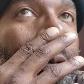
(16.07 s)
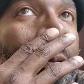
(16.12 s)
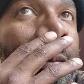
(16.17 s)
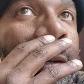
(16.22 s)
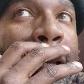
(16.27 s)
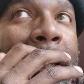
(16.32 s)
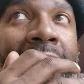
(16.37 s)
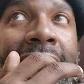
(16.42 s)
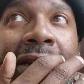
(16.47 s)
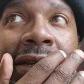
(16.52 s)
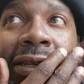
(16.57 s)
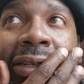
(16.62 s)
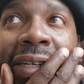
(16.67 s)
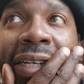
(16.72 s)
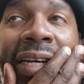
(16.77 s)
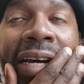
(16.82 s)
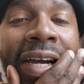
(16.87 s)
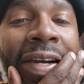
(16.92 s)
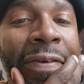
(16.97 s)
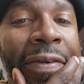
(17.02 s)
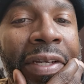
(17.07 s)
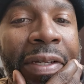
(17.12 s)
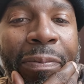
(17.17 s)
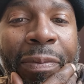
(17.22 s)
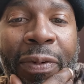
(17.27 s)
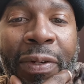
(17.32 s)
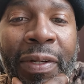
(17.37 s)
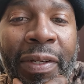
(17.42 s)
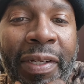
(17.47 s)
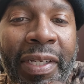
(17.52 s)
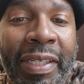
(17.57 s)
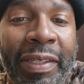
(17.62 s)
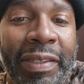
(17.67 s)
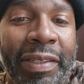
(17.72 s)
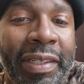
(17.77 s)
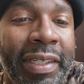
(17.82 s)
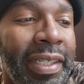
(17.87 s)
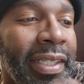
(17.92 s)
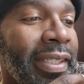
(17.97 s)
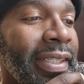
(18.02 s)
man, Kyrie, boy,
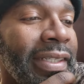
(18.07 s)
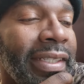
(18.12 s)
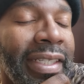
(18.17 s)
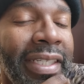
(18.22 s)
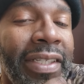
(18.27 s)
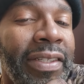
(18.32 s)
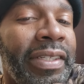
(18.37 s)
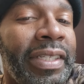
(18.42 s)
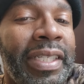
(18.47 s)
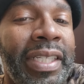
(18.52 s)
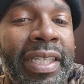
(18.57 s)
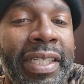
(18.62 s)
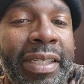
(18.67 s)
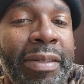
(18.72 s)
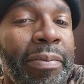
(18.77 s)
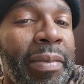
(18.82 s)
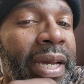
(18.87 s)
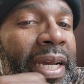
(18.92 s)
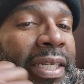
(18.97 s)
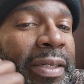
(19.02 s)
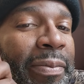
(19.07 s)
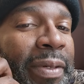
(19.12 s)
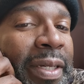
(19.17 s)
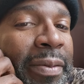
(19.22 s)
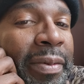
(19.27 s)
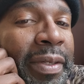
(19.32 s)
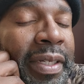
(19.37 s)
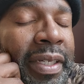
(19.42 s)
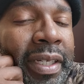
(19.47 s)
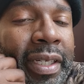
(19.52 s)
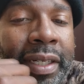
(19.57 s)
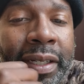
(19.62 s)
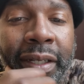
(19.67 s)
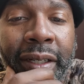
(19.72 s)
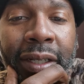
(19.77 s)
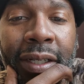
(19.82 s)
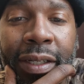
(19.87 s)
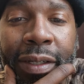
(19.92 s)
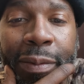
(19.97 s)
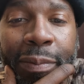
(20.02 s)
listen, you just lit the match, baby,
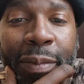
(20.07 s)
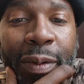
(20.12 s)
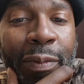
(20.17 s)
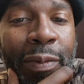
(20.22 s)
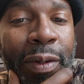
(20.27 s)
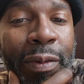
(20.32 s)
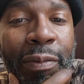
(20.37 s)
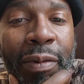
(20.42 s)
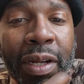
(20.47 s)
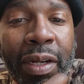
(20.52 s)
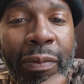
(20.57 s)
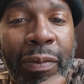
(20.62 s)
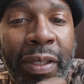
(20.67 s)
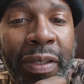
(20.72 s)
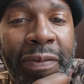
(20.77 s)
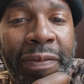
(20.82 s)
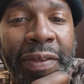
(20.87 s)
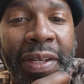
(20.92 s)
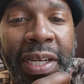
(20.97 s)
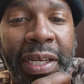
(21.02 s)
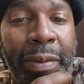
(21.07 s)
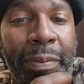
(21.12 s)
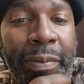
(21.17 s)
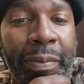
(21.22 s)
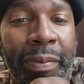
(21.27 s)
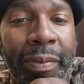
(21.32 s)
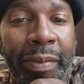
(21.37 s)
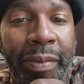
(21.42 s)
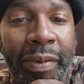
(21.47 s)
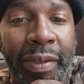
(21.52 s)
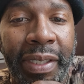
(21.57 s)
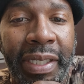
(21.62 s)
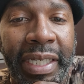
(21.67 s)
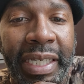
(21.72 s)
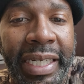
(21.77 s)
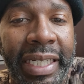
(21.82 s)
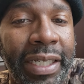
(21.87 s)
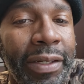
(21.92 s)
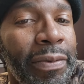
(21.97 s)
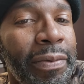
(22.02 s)
but we're running with the flame,
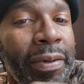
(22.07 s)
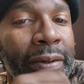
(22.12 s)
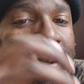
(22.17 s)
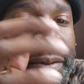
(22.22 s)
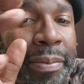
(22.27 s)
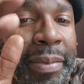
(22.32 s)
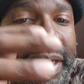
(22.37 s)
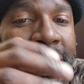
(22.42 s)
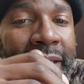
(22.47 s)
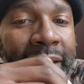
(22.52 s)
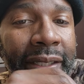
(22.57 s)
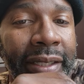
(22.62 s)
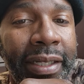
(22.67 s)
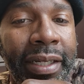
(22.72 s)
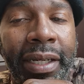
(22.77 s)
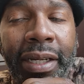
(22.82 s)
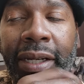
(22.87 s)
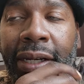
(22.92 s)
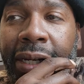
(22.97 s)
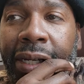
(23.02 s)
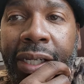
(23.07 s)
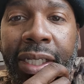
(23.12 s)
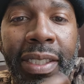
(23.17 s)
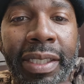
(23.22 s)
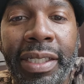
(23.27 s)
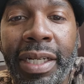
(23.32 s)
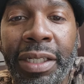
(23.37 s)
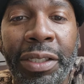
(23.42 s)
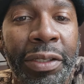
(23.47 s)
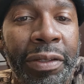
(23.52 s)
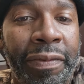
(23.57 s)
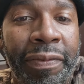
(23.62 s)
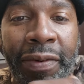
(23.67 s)
okay? Don't worry, man. It's not your